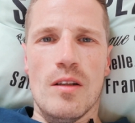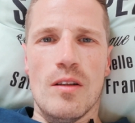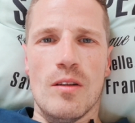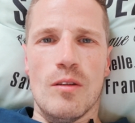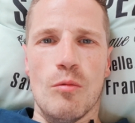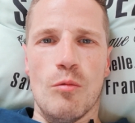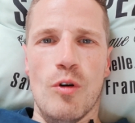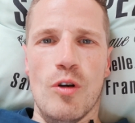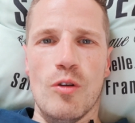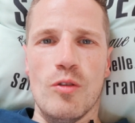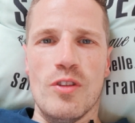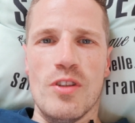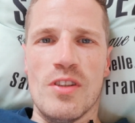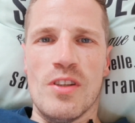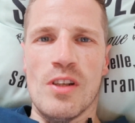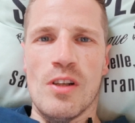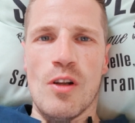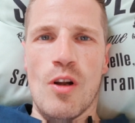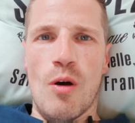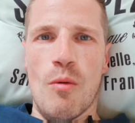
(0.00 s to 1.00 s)
The world is
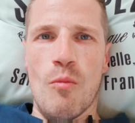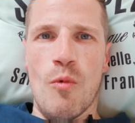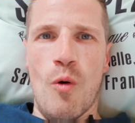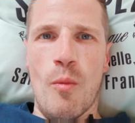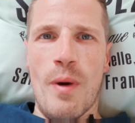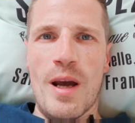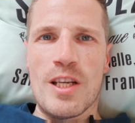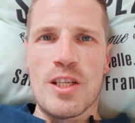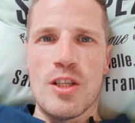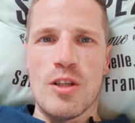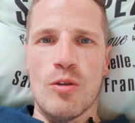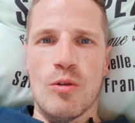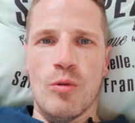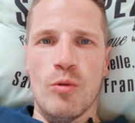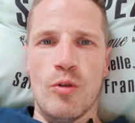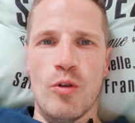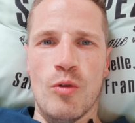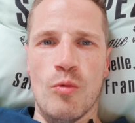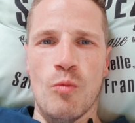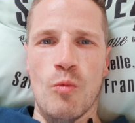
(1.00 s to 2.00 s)
a lot more
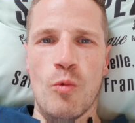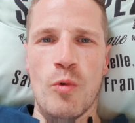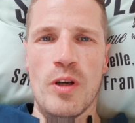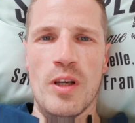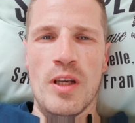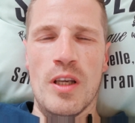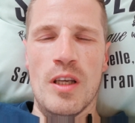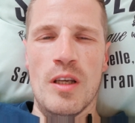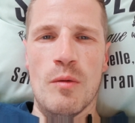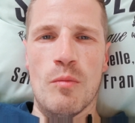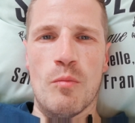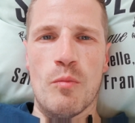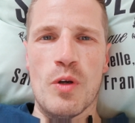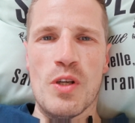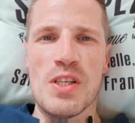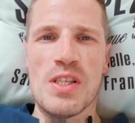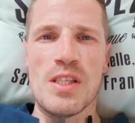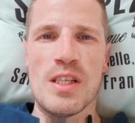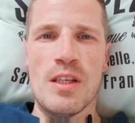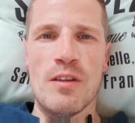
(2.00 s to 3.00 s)
magical than we
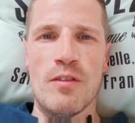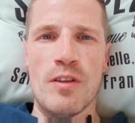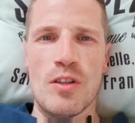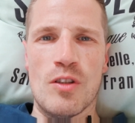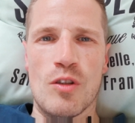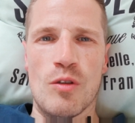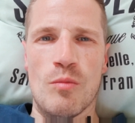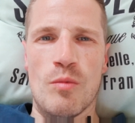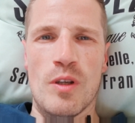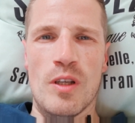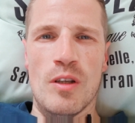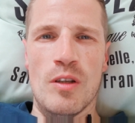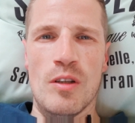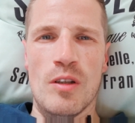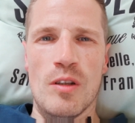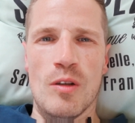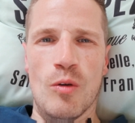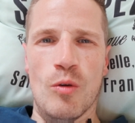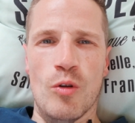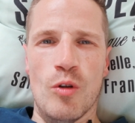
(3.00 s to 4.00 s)
perceive it to
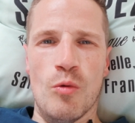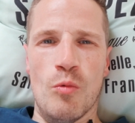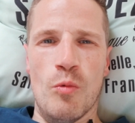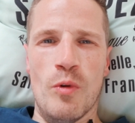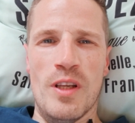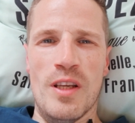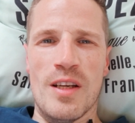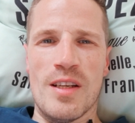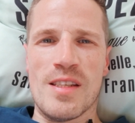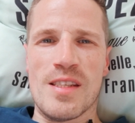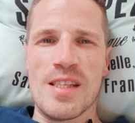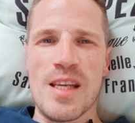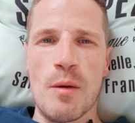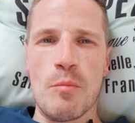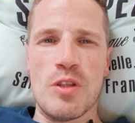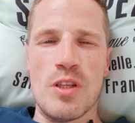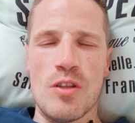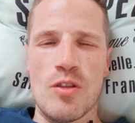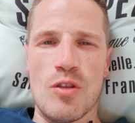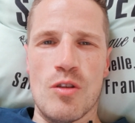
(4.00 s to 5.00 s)
be, or than we
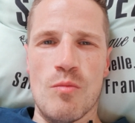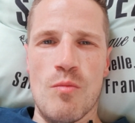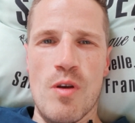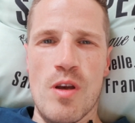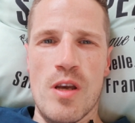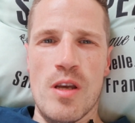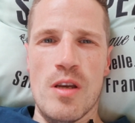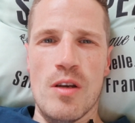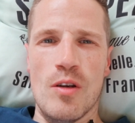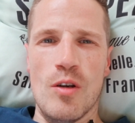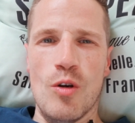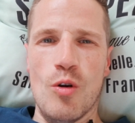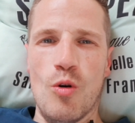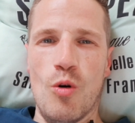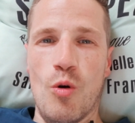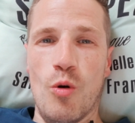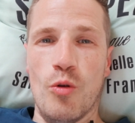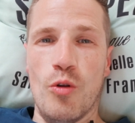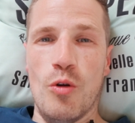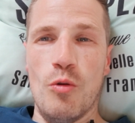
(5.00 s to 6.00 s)
accept it to be,
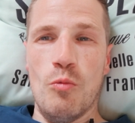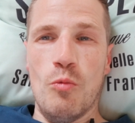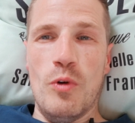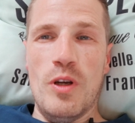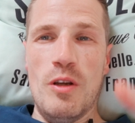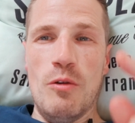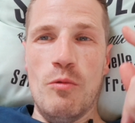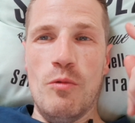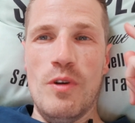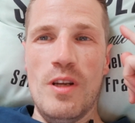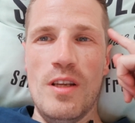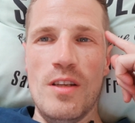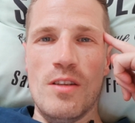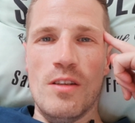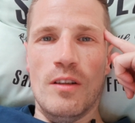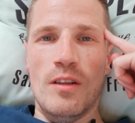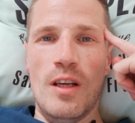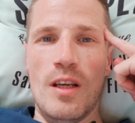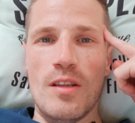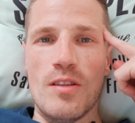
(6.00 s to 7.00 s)
or than we
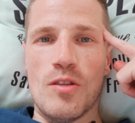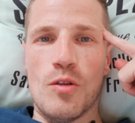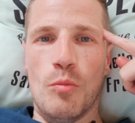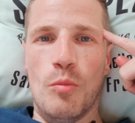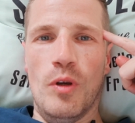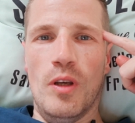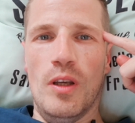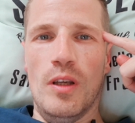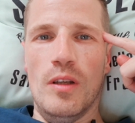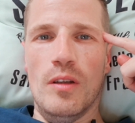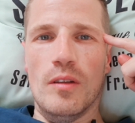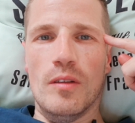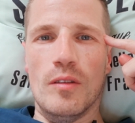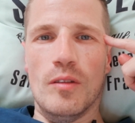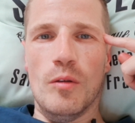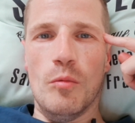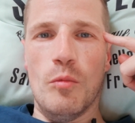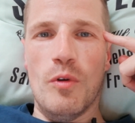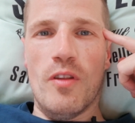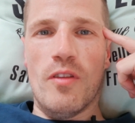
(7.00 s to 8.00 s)
reason it to be,
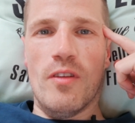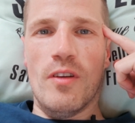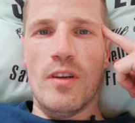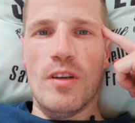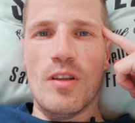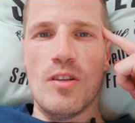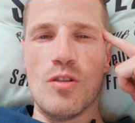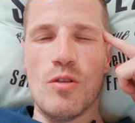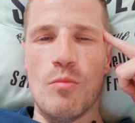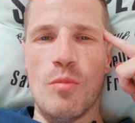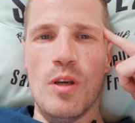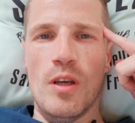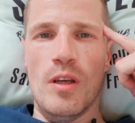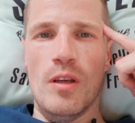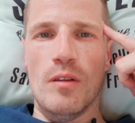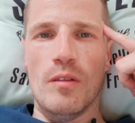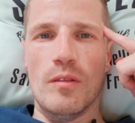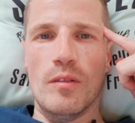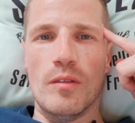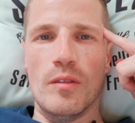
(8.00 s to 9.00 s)
than we think it to be.
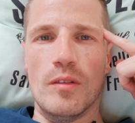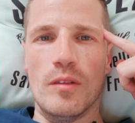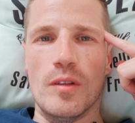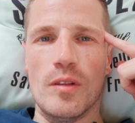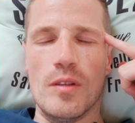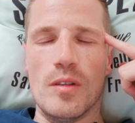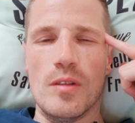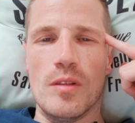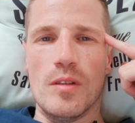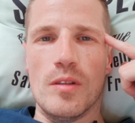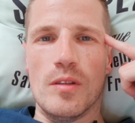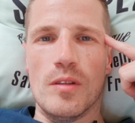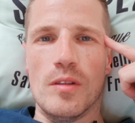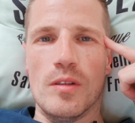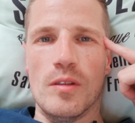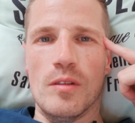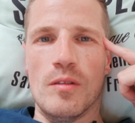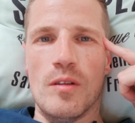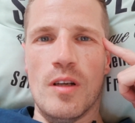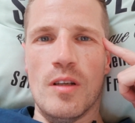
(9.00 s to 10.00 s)

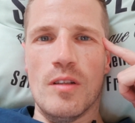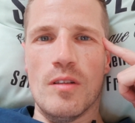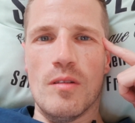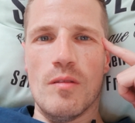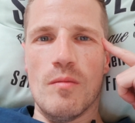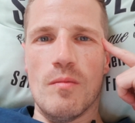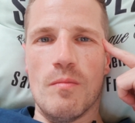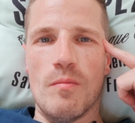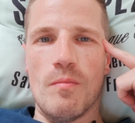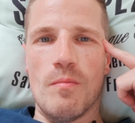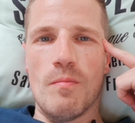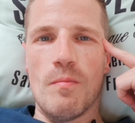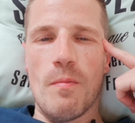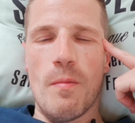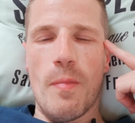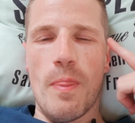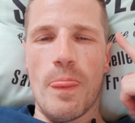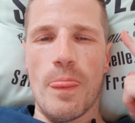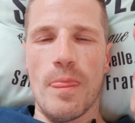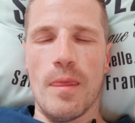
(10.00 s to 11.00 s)
All right?
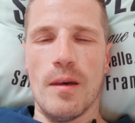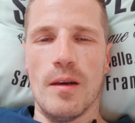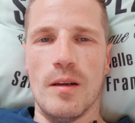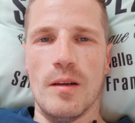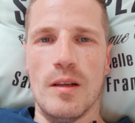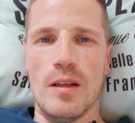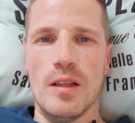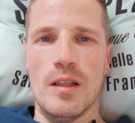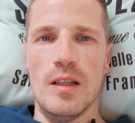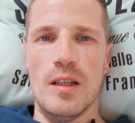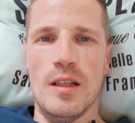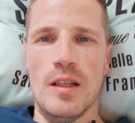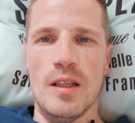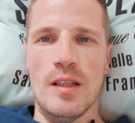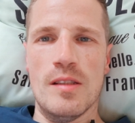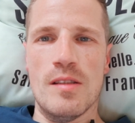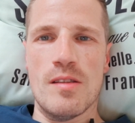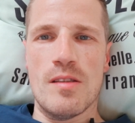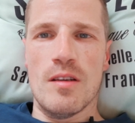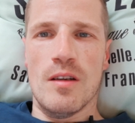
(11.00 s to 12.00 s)

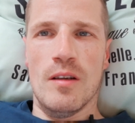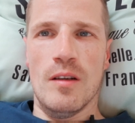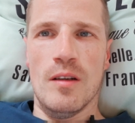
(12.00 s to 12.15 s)
And